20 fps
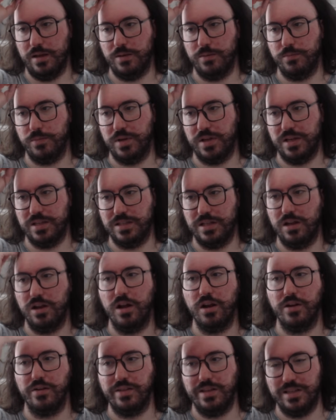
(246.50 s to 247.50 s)
Because a
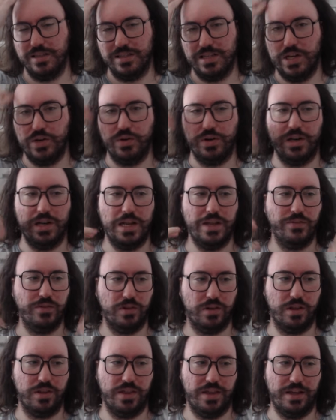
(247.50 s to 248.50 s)
lot of these secret level
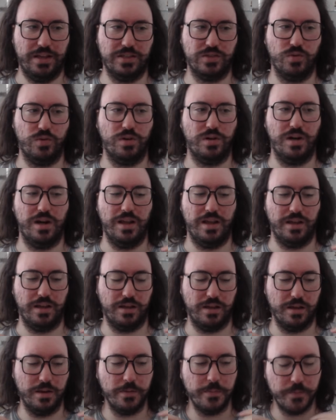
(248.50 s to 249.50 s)
things were like